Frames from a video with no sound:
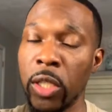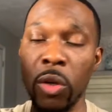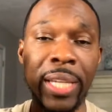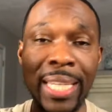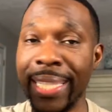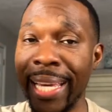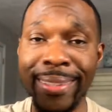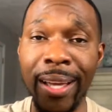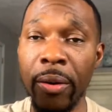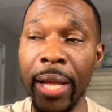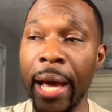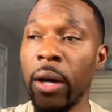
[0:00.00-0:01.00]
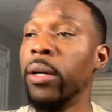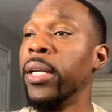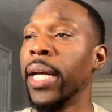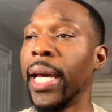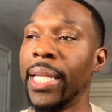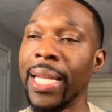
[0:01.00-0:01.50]
get that thought out,
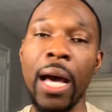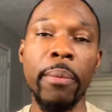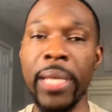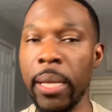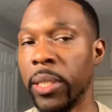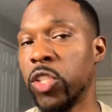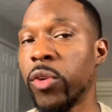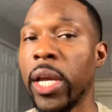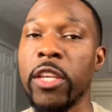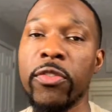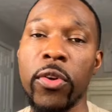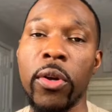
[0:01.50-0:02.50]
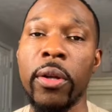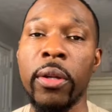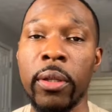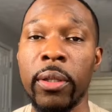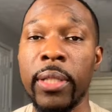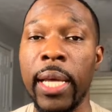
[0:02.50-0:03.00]
and then I'll be able to transfer
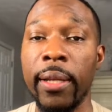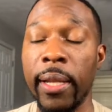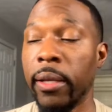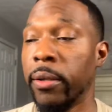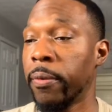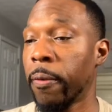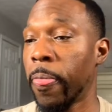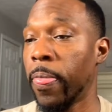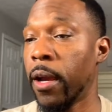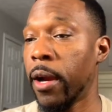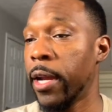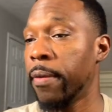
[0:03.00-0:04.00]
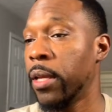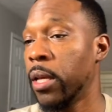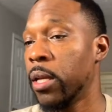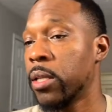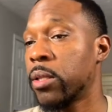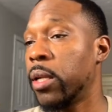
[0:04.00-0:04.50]
that later. All right.
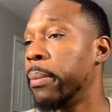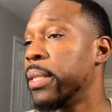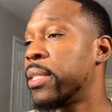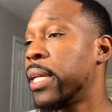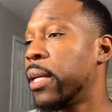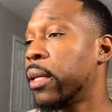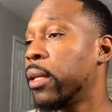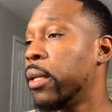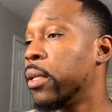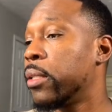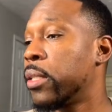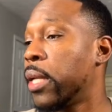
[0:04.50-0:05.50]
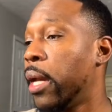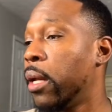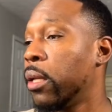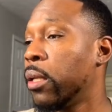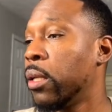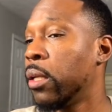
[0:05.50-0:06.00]
So let me check in the chat
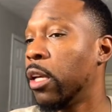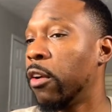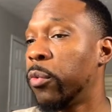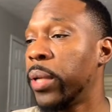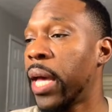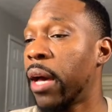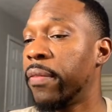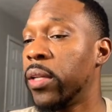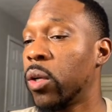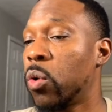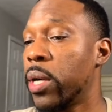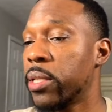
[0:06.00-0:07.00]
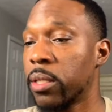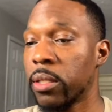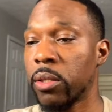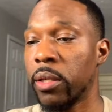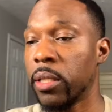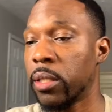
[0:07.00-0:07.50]
if we have any questions.
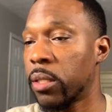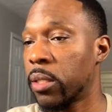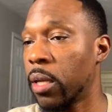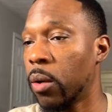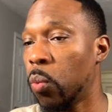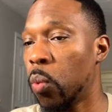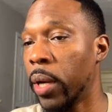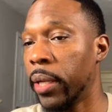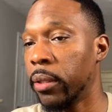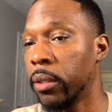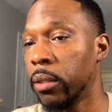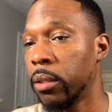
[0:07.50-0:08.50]
So this is step 1.